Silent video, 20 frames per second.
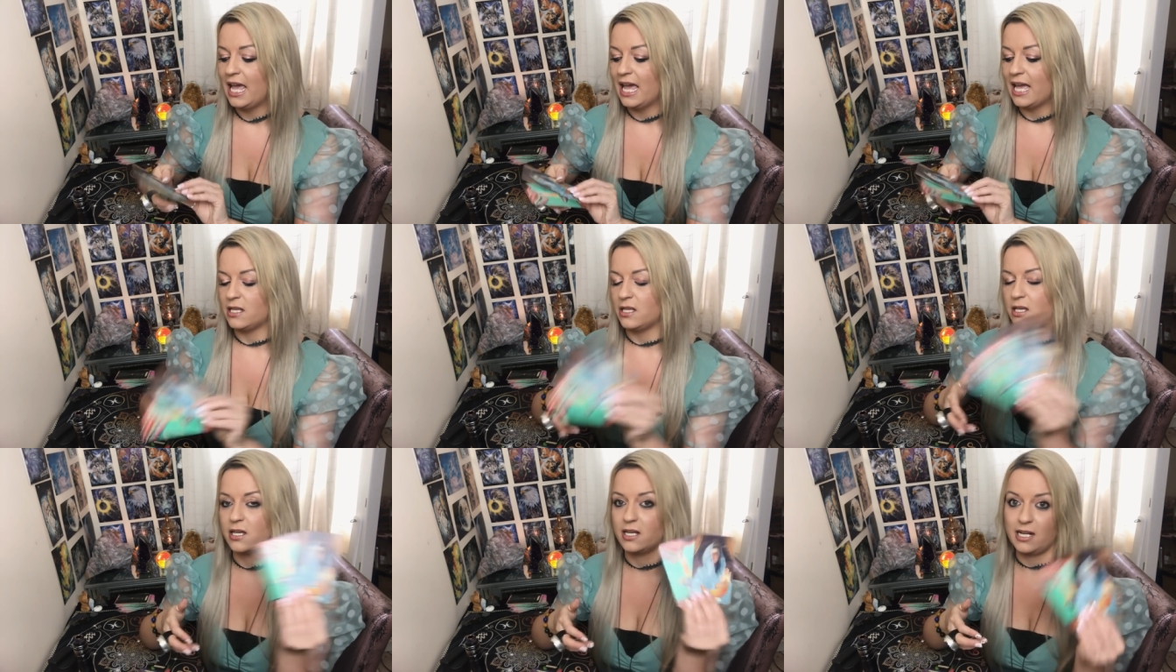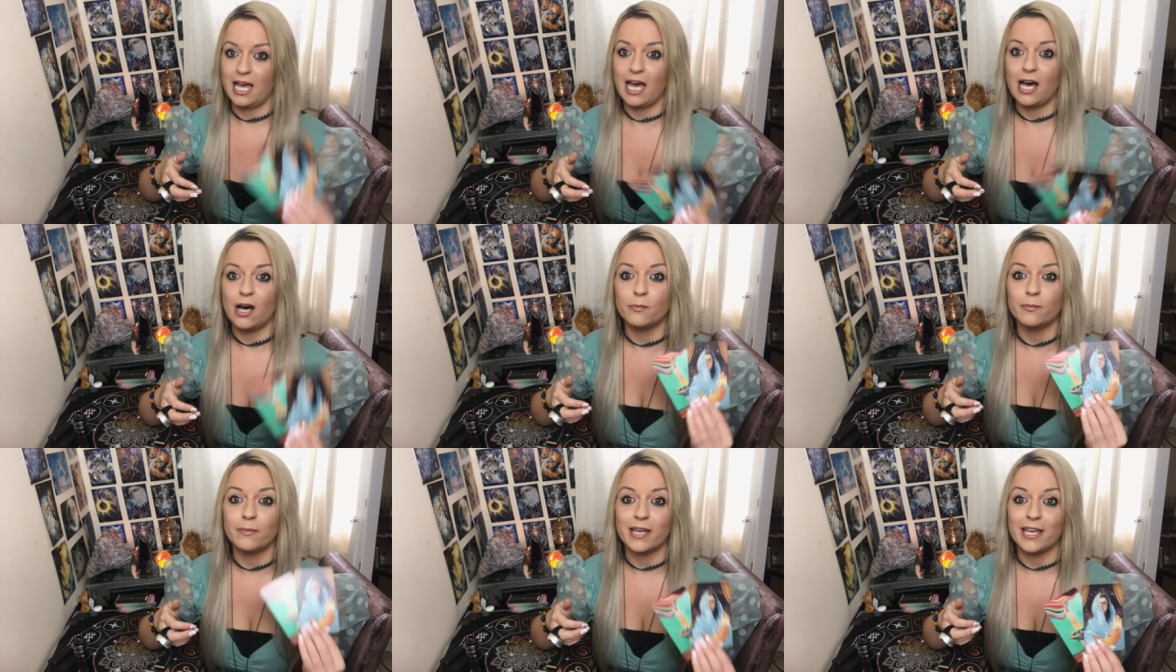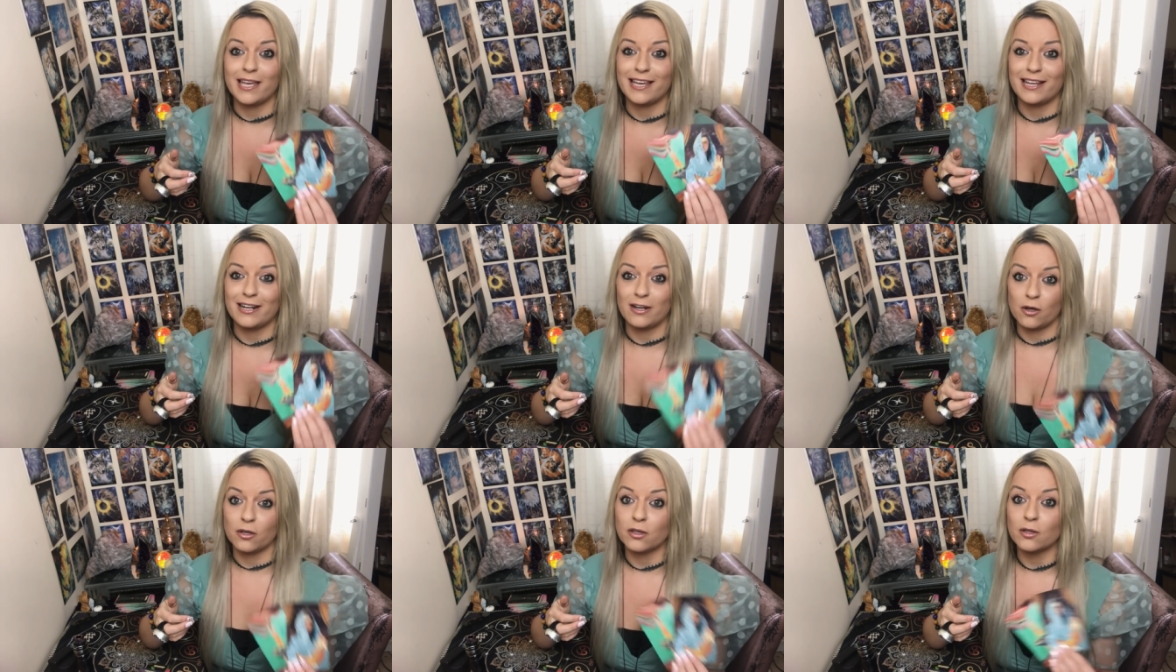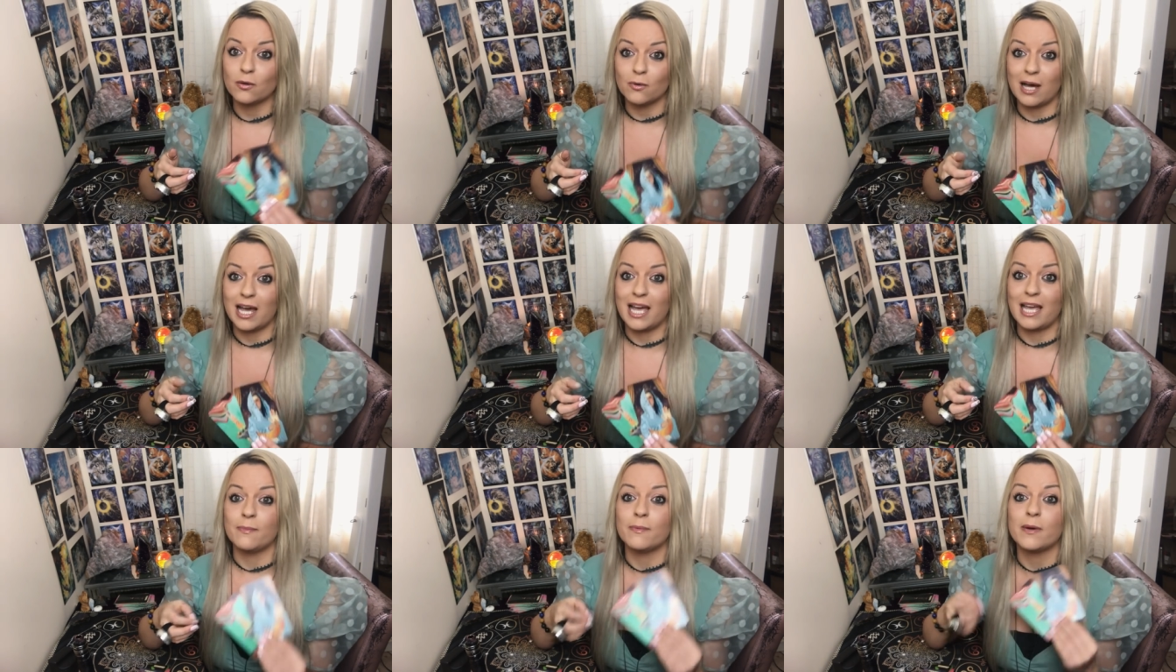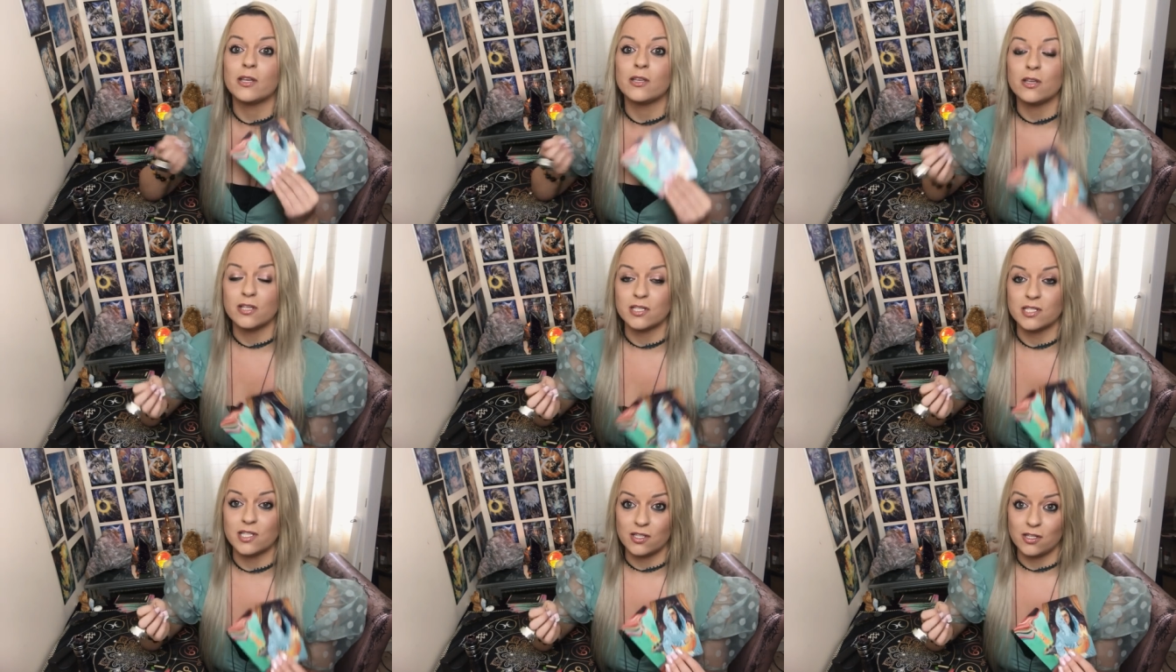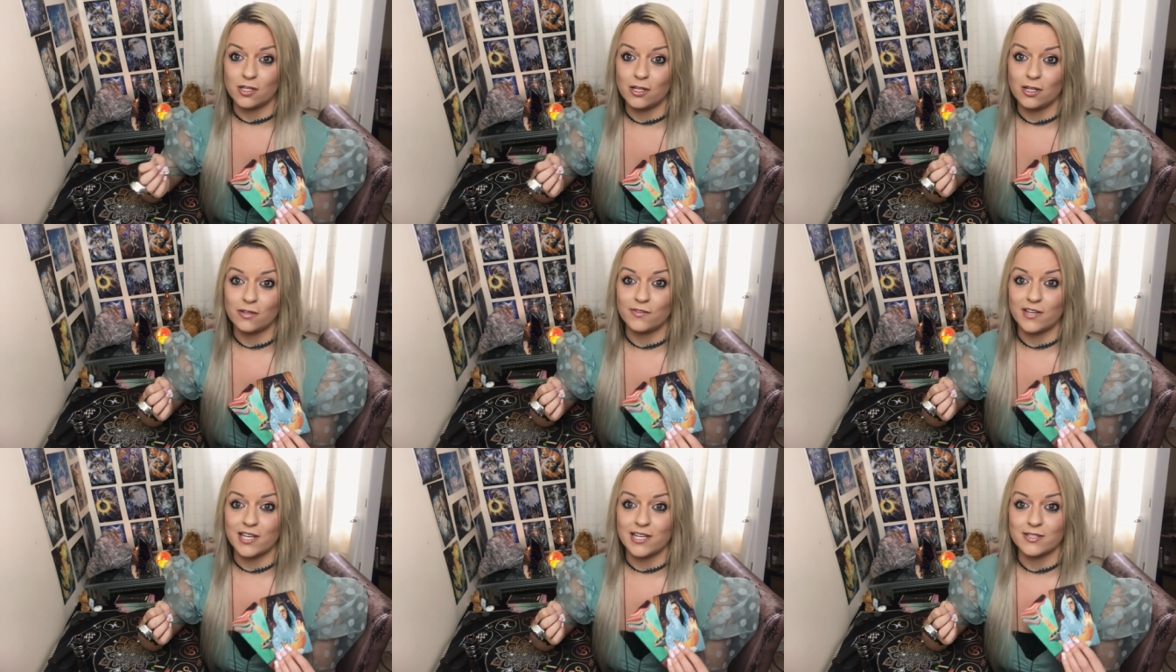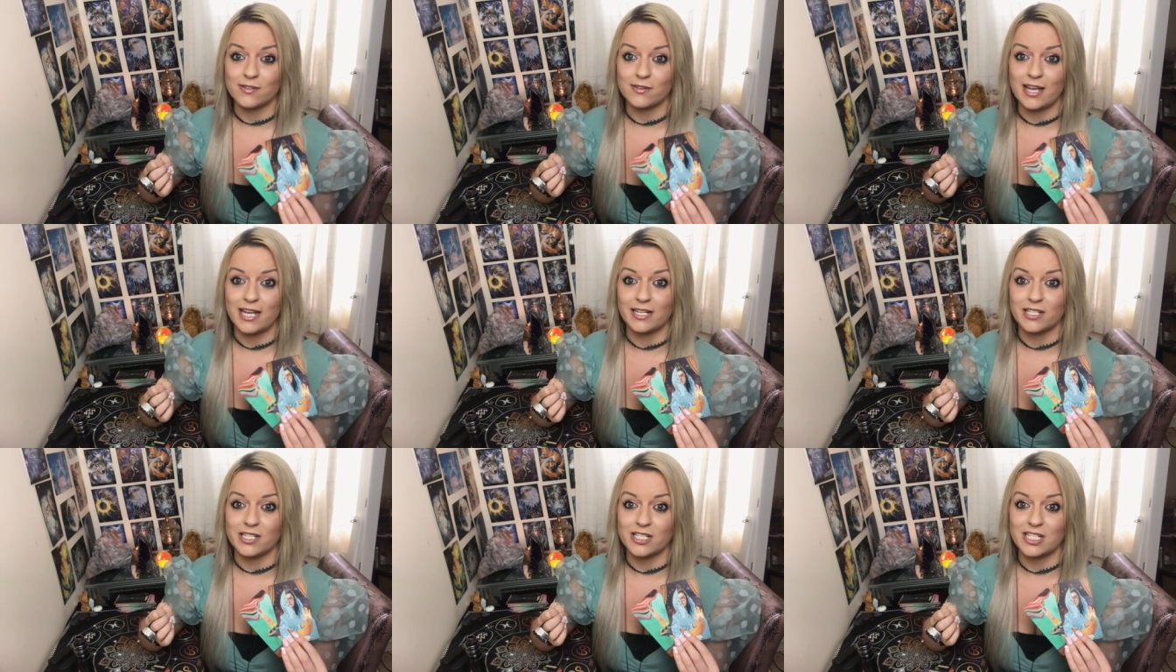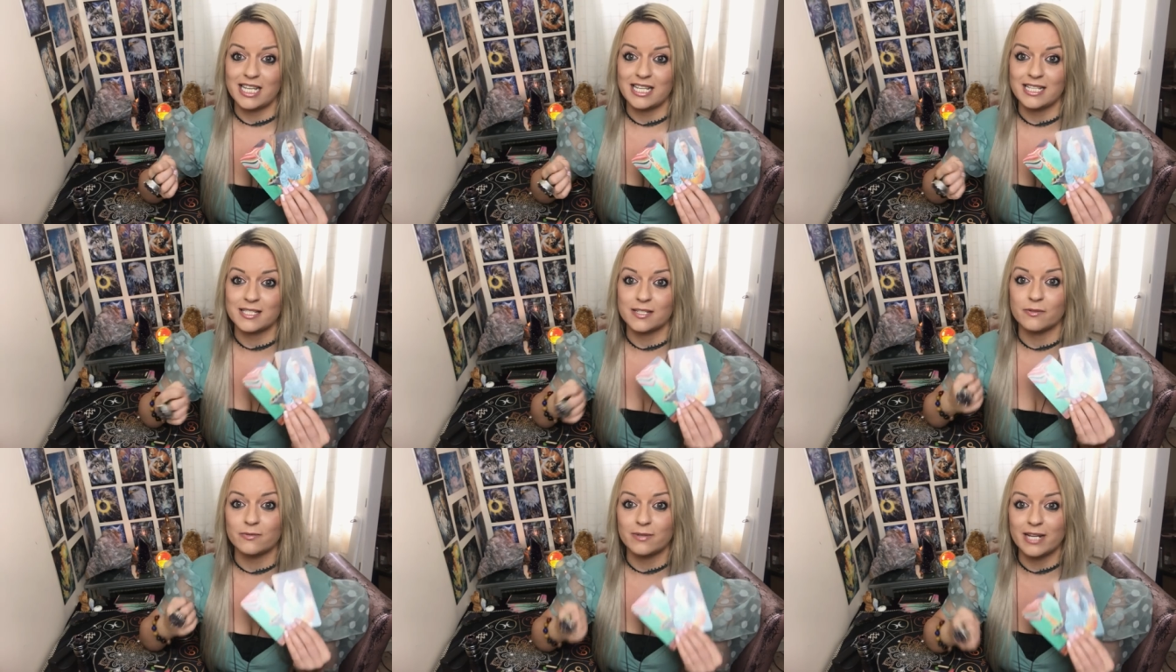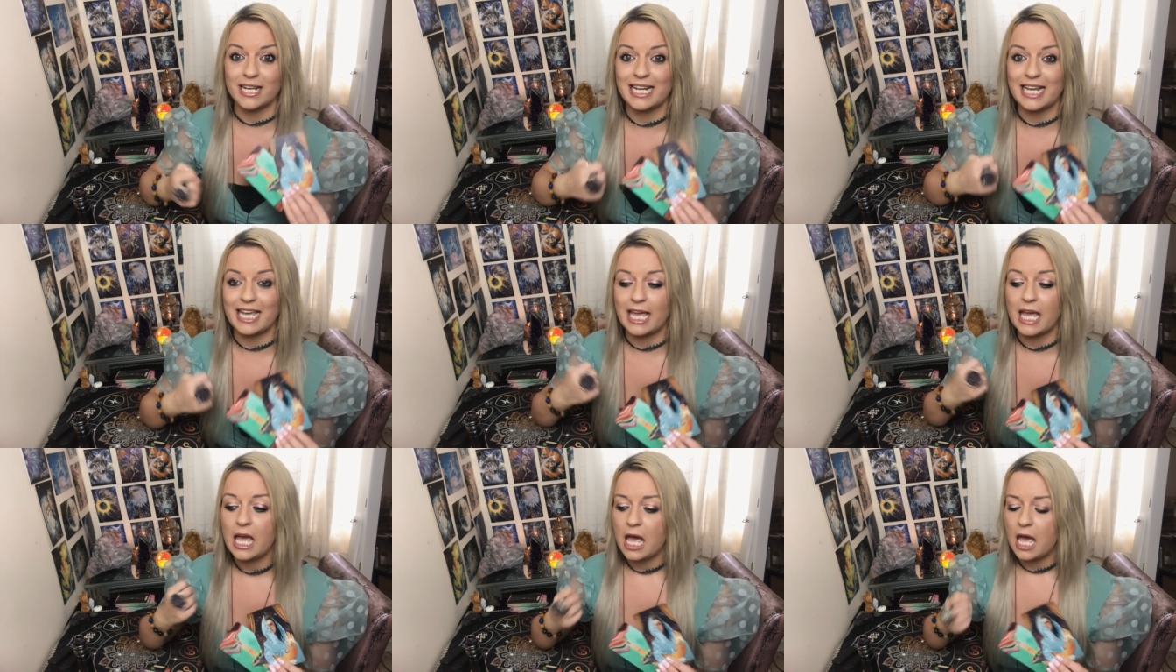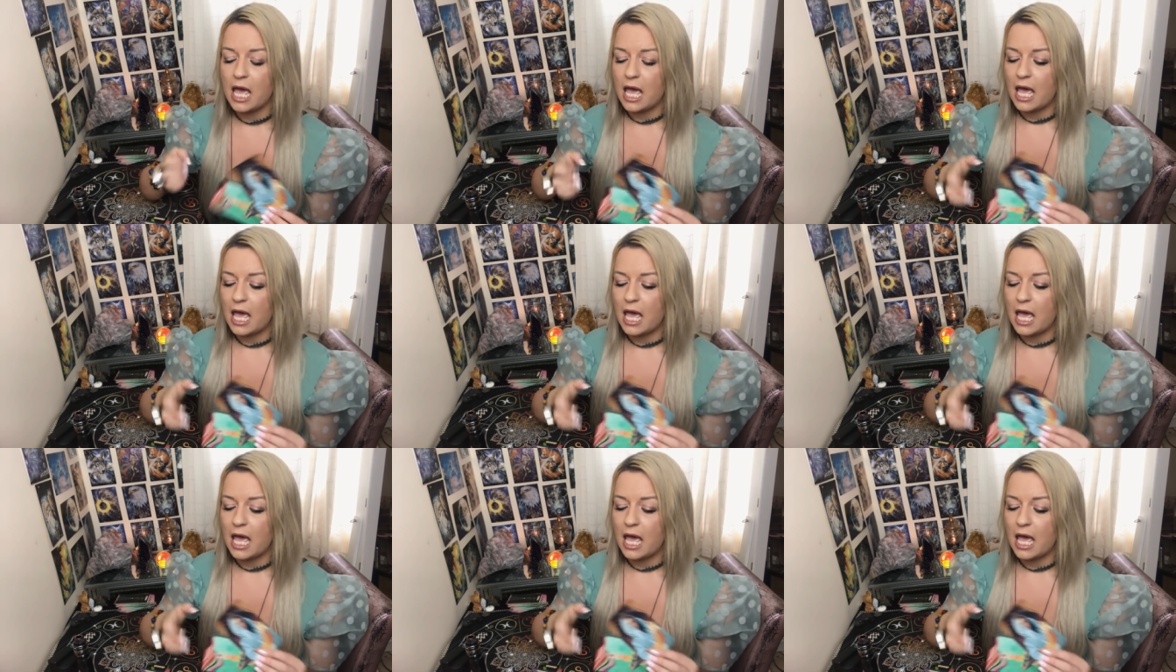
and you can help me along the way by using the universal energies to really